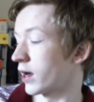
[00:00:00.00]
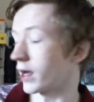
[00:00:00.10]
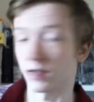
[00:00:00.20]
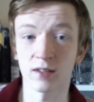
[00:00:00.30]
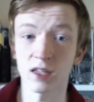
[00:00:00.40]

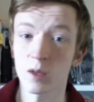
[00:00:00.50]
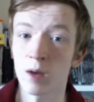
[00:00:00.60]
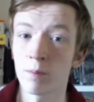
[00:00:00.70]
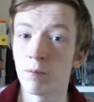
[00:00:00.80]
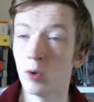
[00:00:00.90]
I can tell you
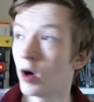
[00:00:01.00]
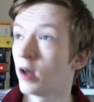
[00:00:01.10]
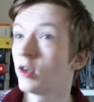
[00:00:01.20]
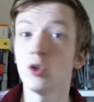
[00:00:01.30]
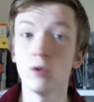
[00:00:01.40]
I bought
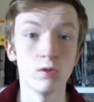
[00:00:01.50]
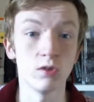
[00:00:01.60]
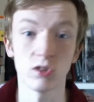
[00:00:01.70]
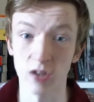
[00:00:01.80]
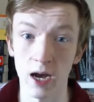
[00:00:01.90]
a
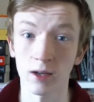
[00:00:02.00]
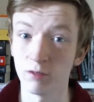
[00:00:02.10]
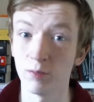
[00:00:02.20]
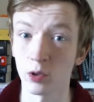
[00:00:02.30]
huge stack of